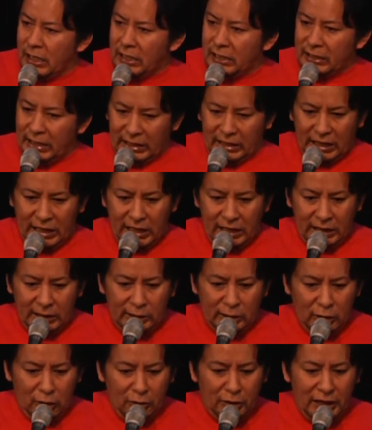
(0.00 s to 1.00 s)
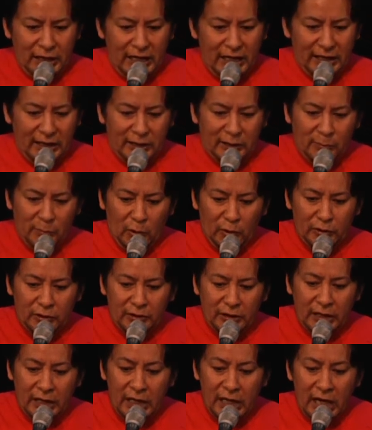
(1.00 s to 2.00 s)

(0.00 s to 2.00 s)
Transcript: The kid is looking at his mother,